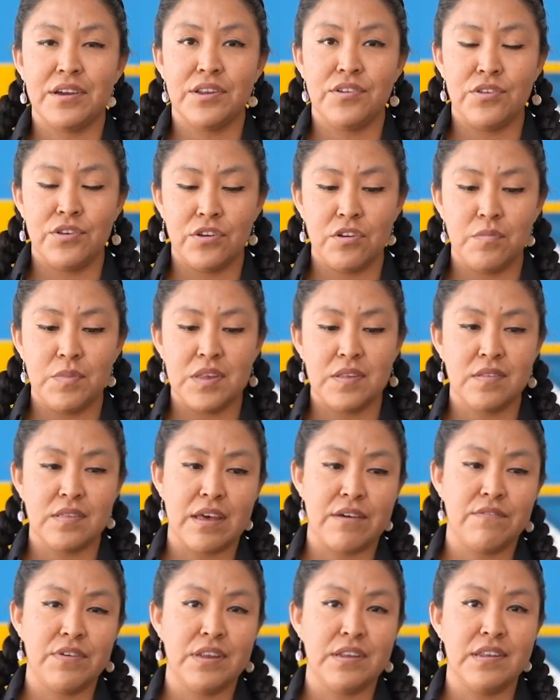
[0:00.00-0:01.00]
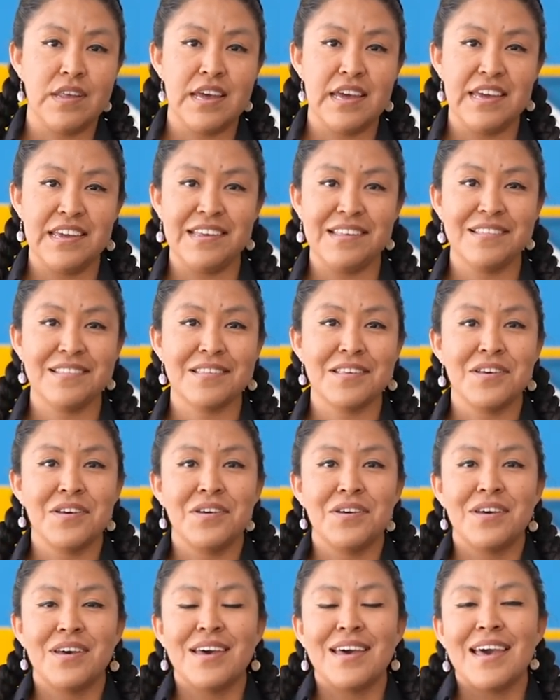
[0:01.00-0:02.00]
it took me seven days,
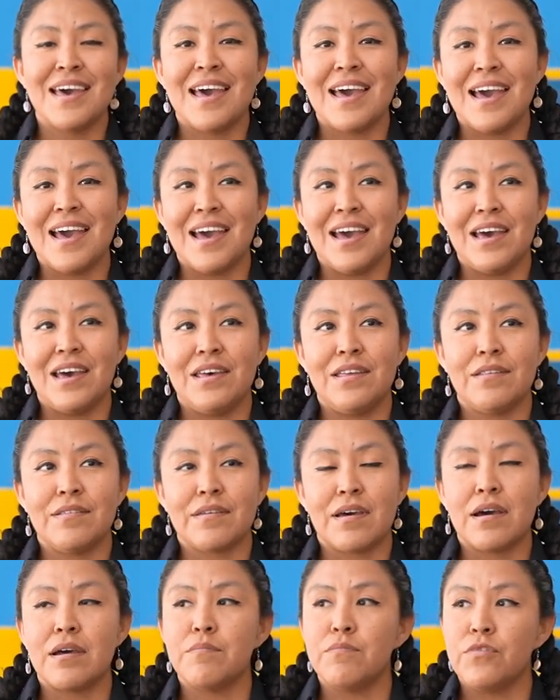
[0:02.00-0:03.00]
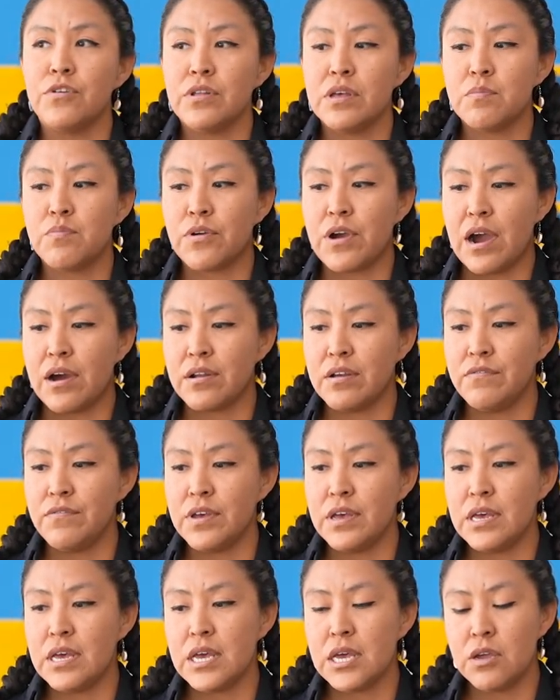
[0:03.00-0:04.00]
and I'm really proud of
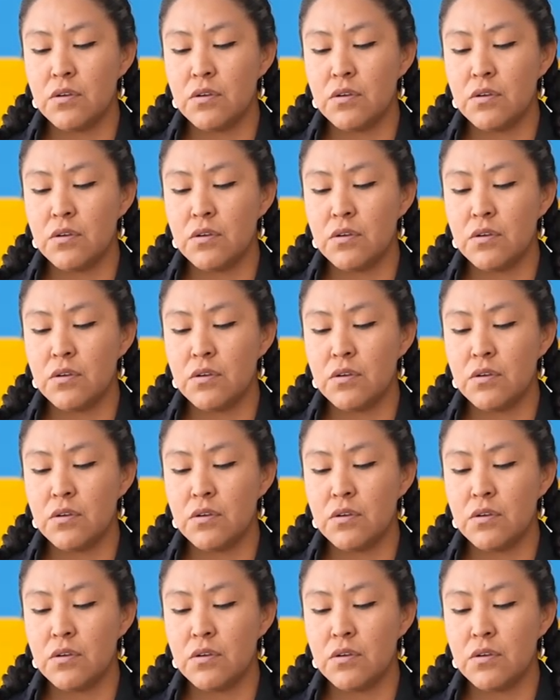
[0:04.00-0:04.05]
it.